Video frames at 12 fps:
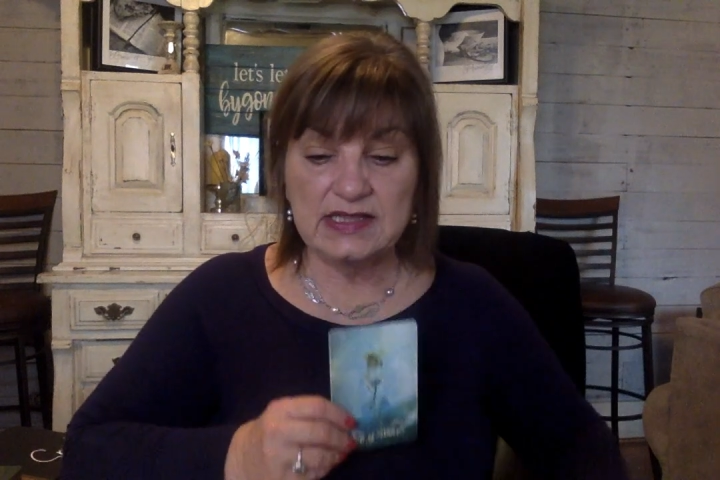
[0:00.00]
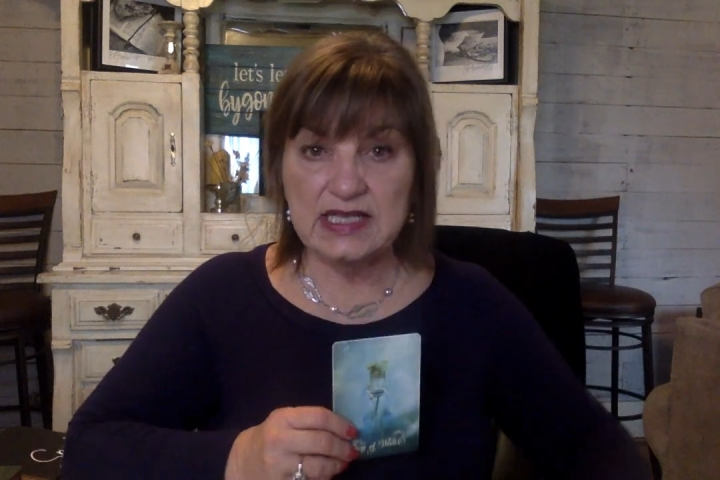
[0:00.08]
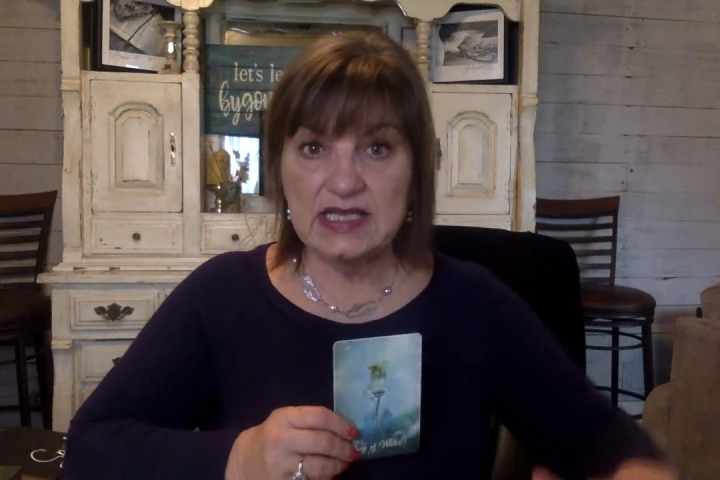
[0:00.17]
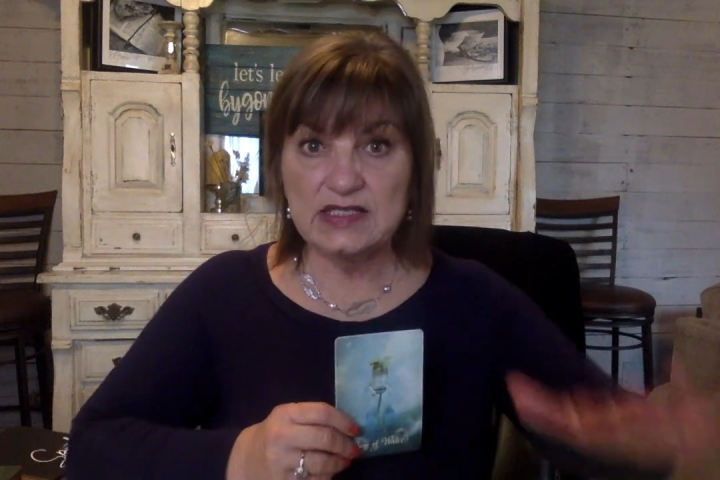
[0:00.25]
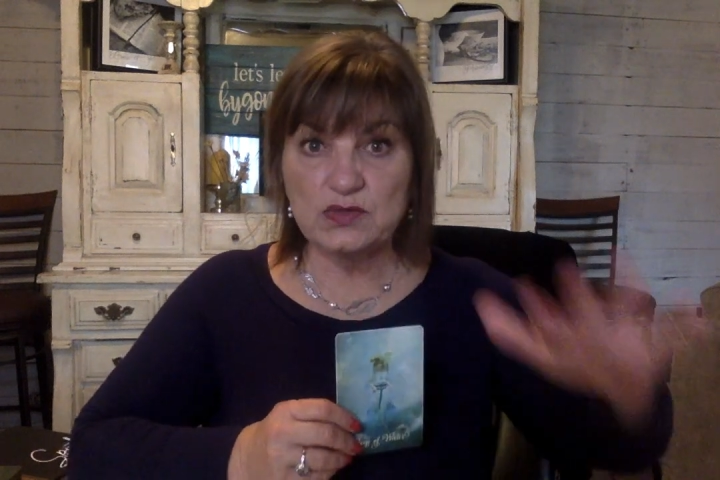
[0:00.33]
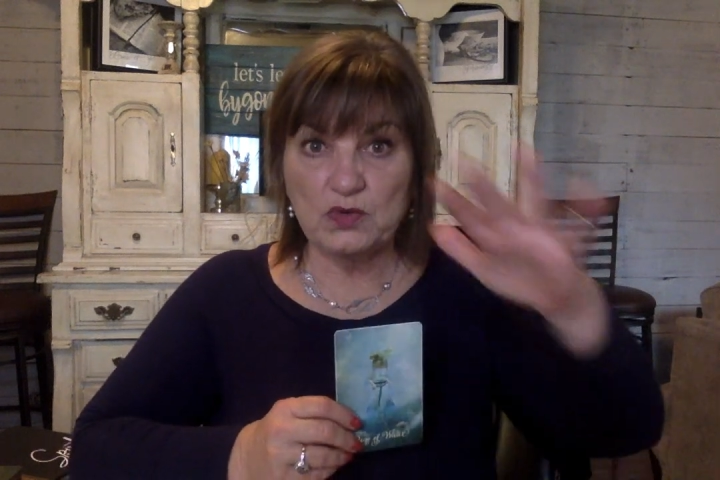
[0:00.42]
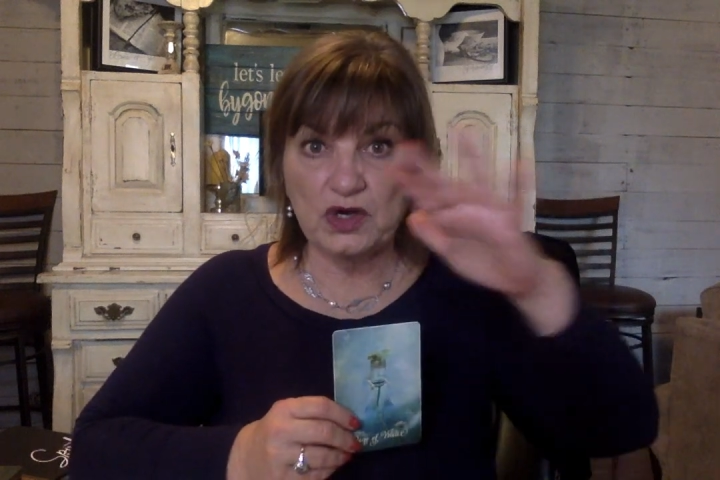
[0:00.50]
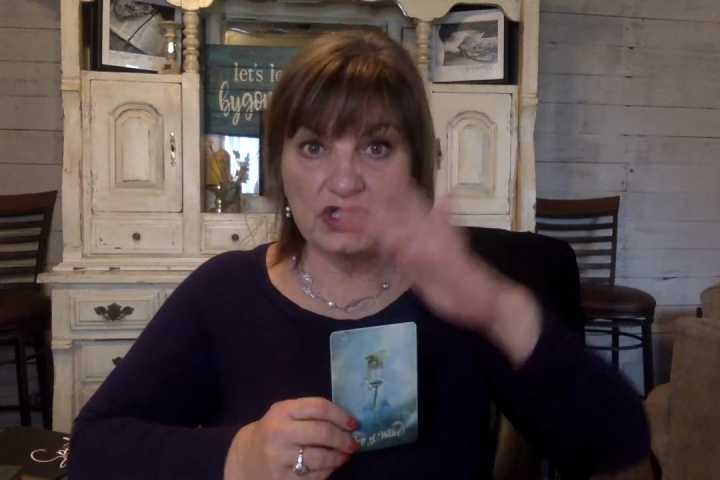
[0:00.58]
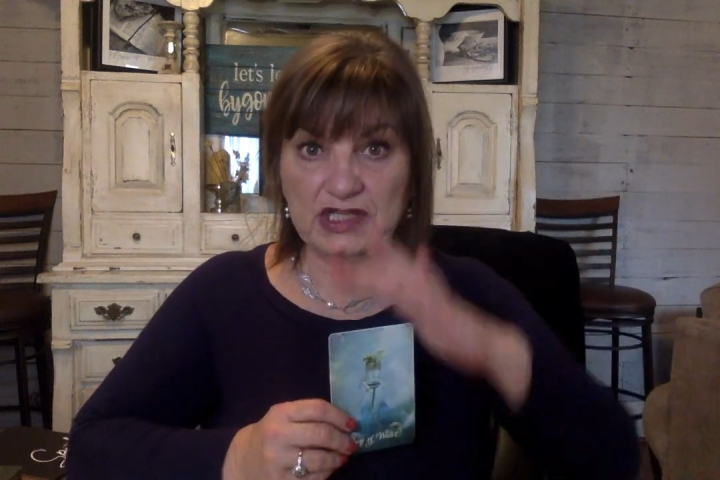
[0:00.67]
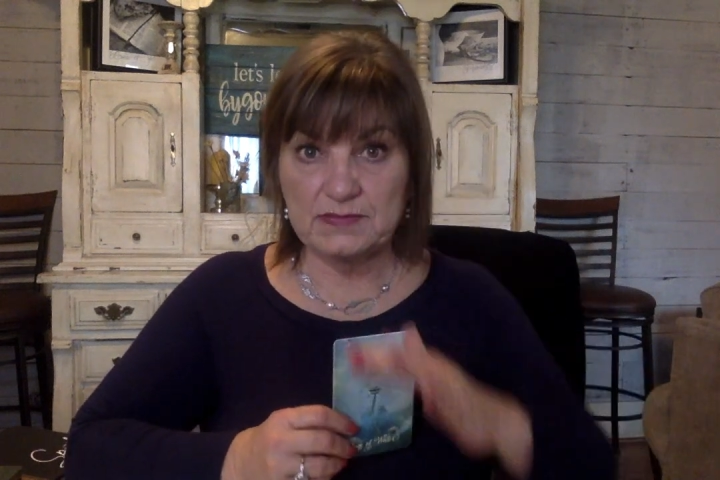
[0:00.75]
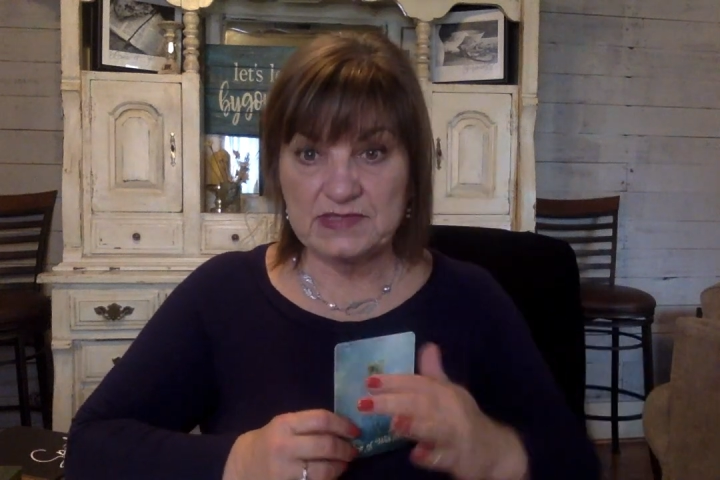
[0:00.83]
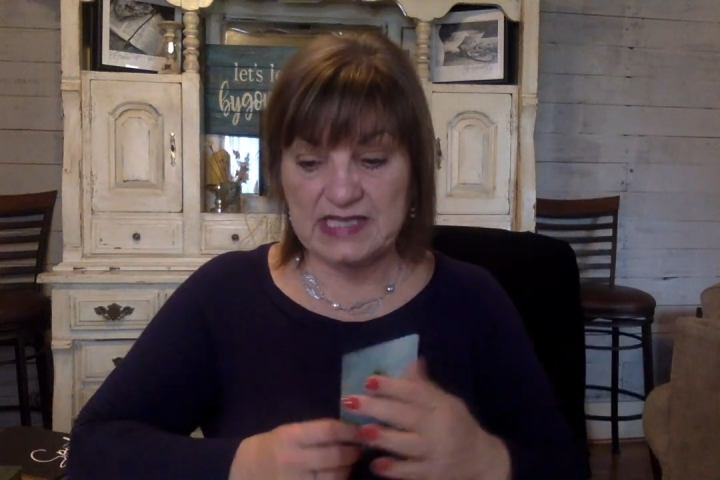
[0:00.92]
things
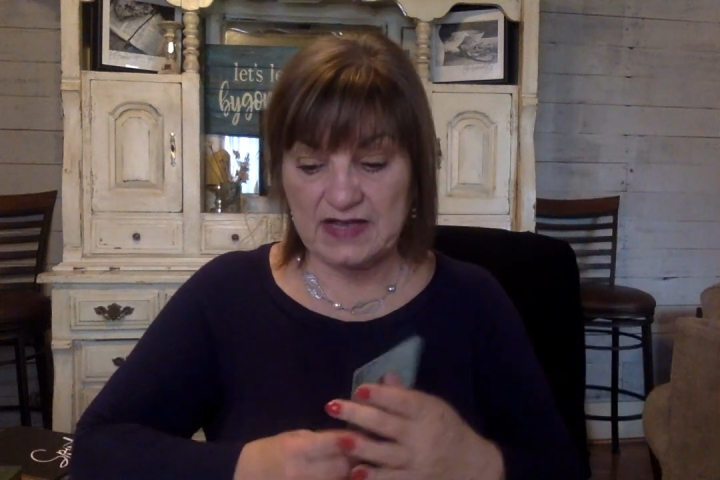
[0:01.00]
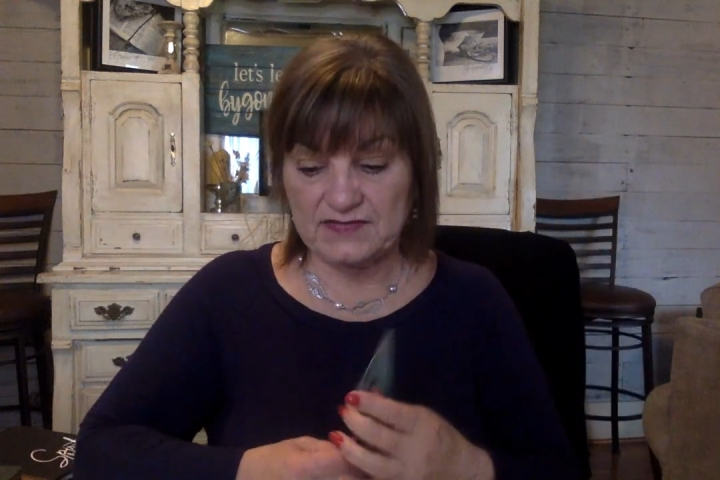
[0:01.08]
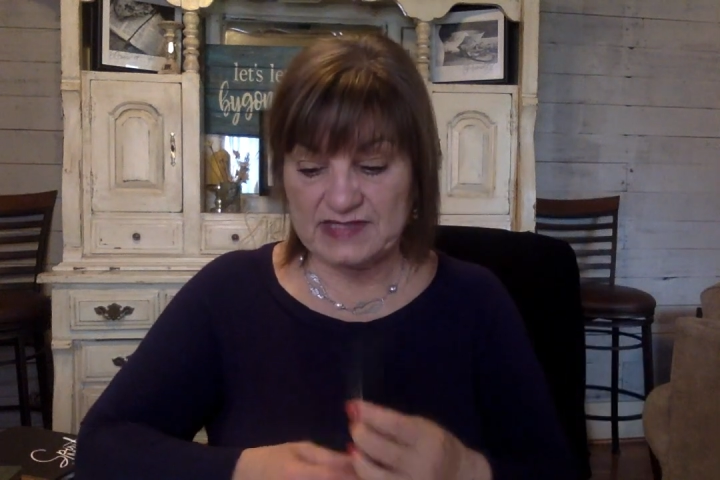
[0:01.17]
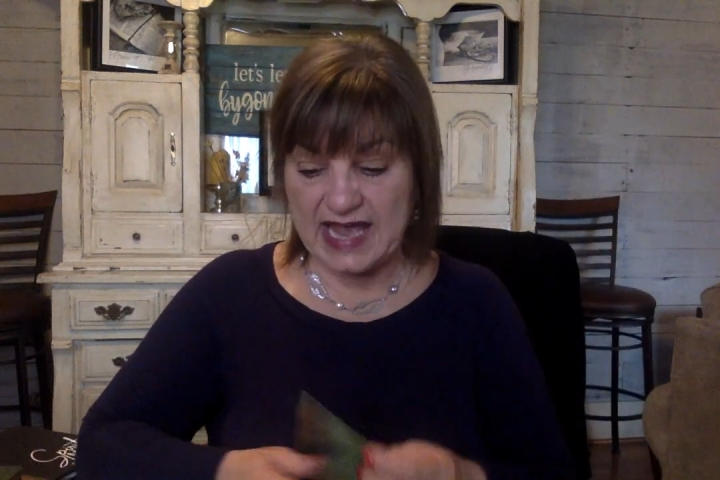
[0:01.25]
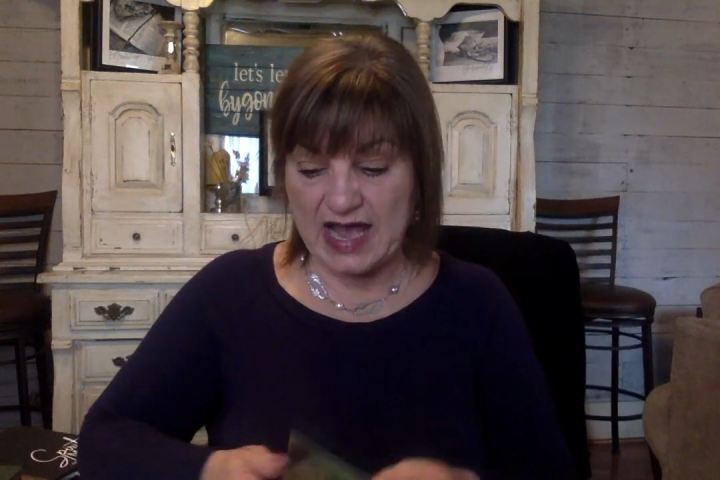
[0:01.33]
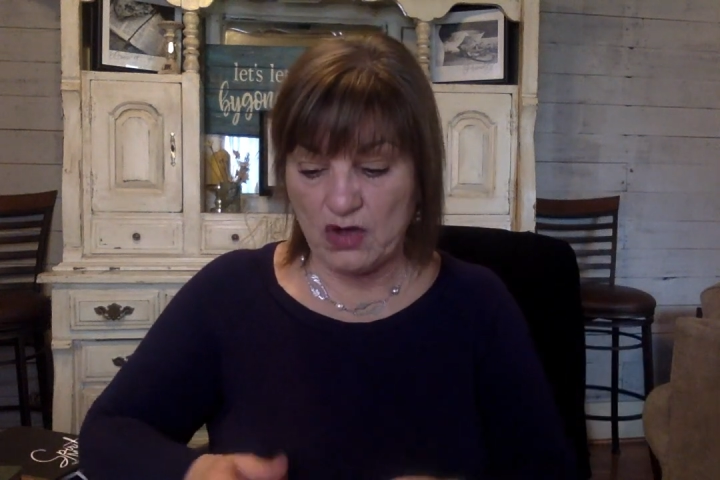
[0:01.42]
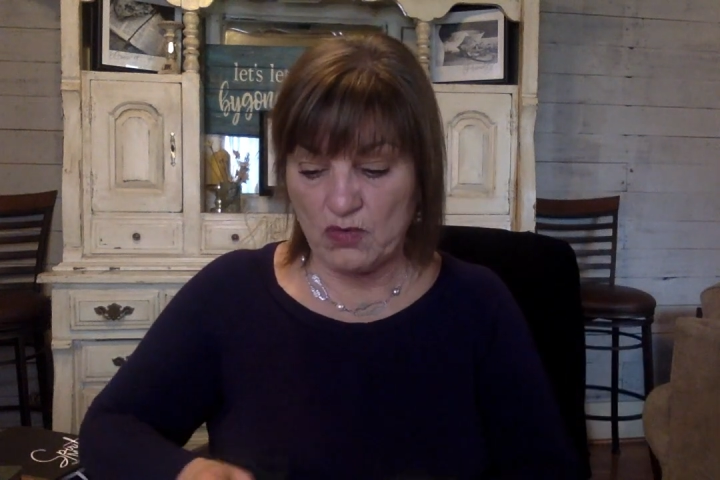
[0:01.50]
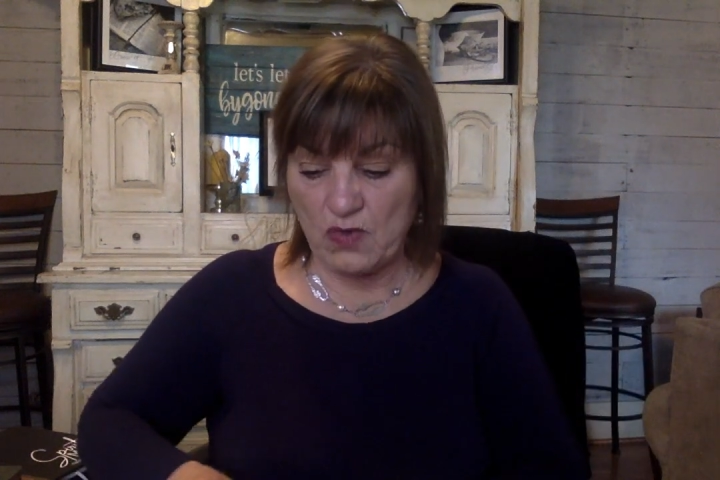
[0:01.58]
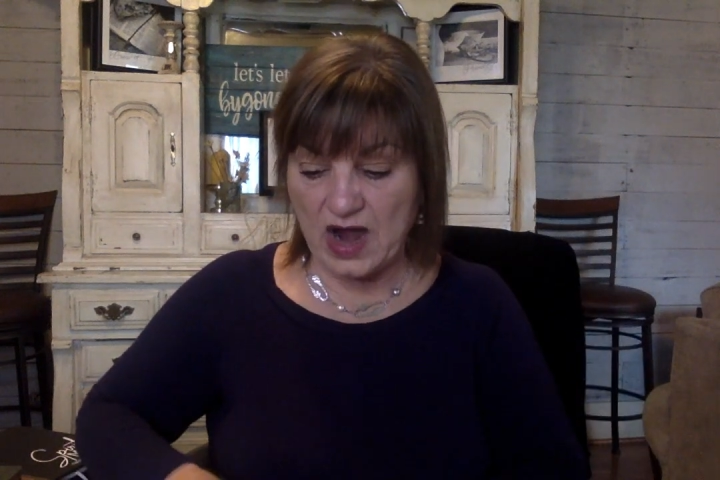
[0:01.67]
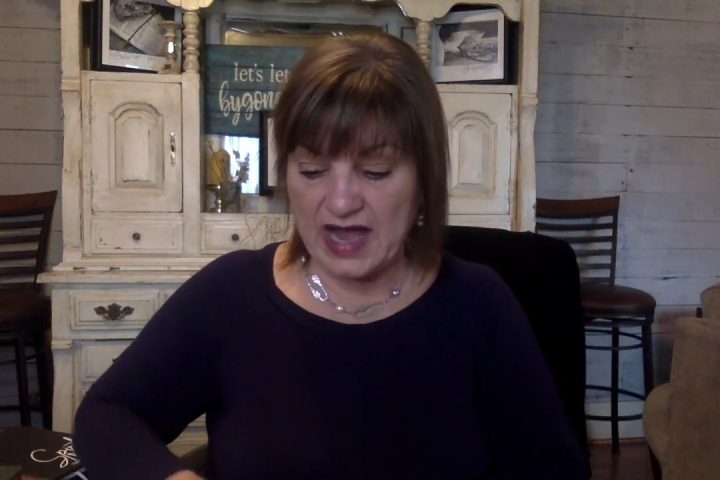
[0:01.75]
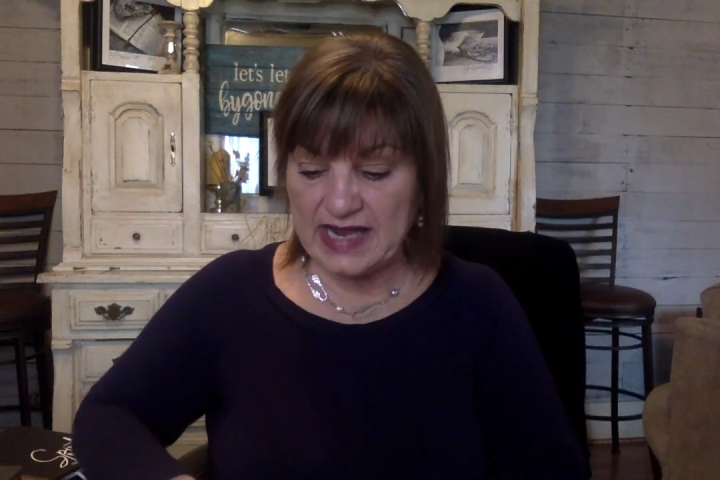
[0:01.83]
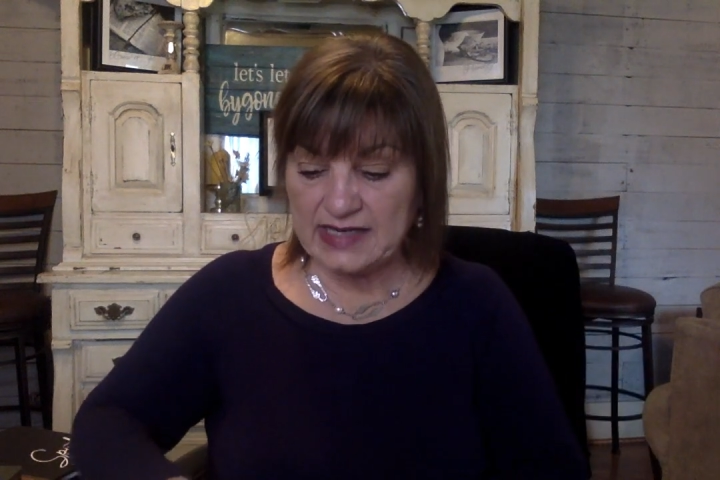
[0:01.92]
work themselves out,
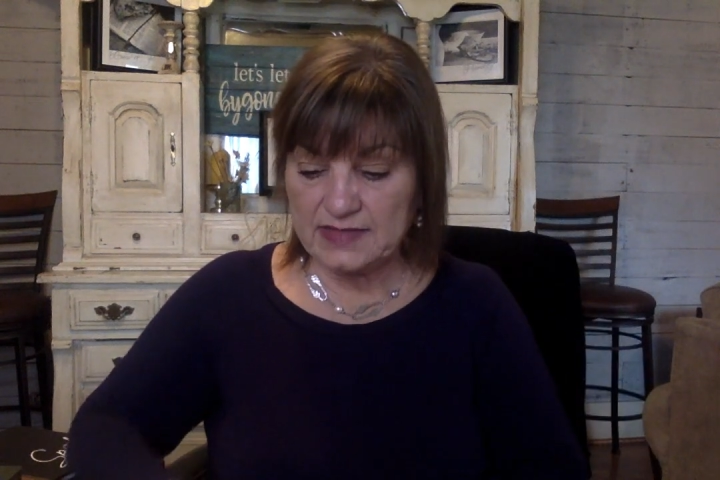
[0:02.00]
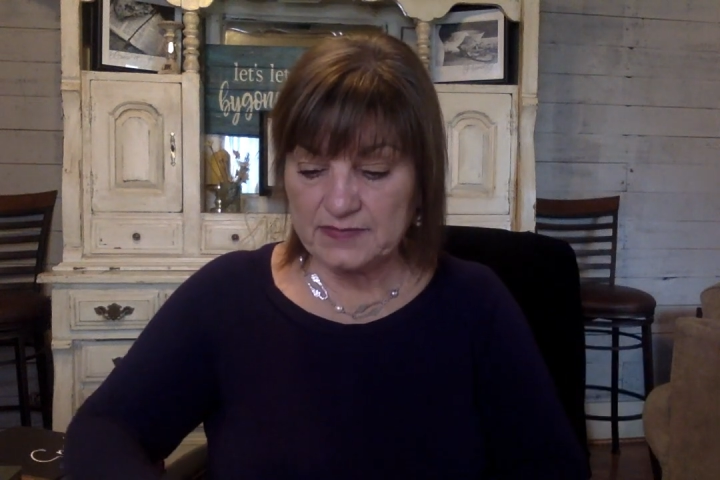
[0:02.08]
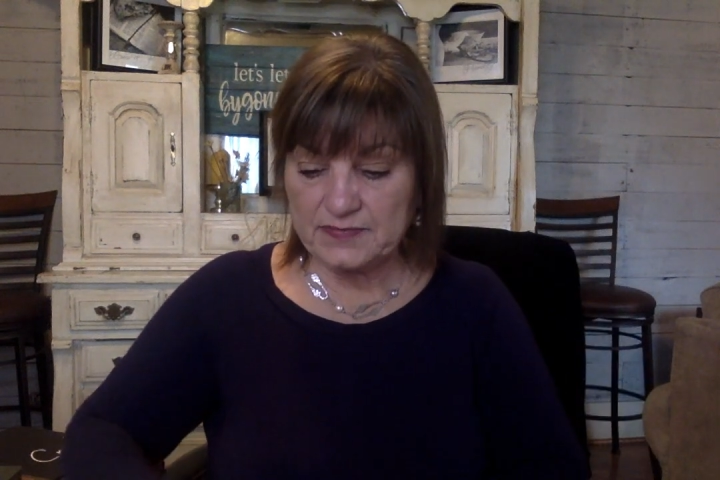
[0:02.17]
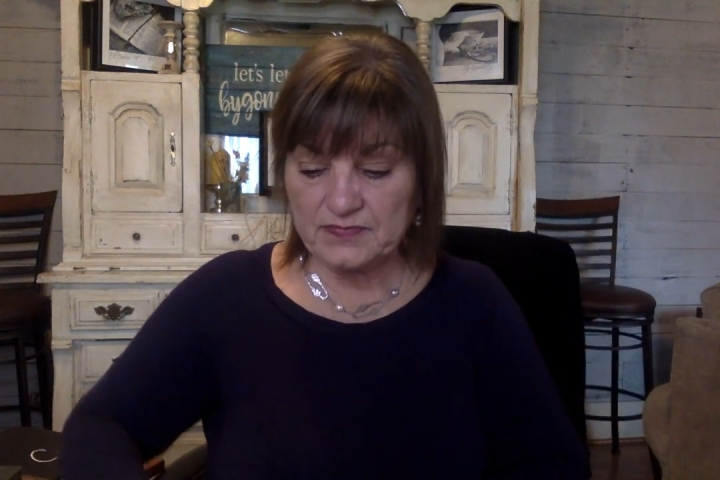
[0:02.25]
right?